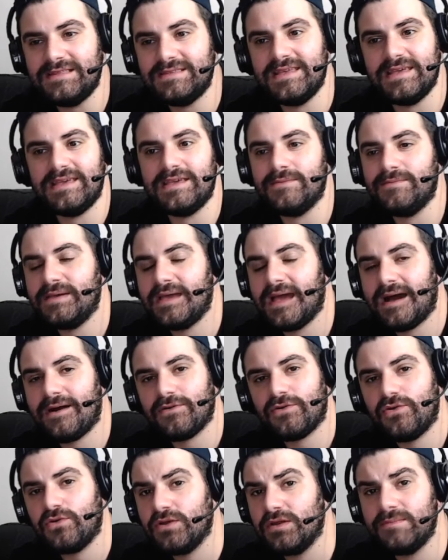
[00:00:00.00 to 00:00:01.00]
digging me out,
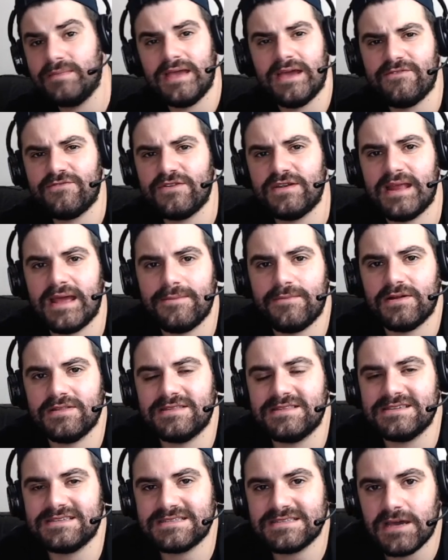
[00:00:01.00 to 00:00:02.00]
calling me every name
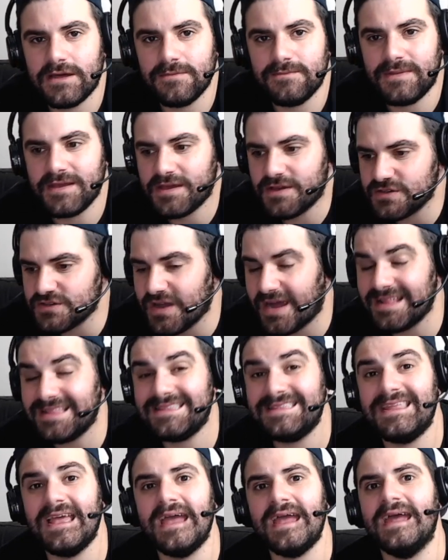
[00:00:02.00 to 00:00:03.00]
under the sun because I
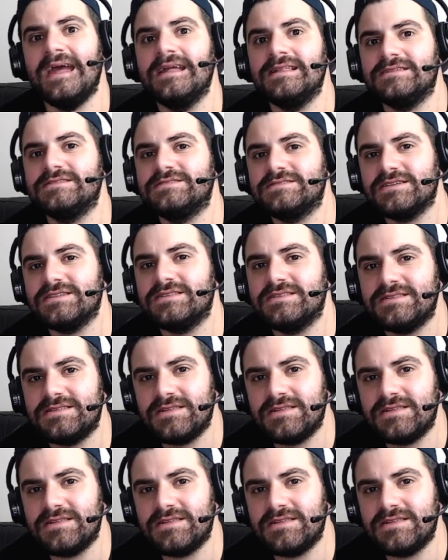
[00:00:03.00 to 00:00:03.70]
dared to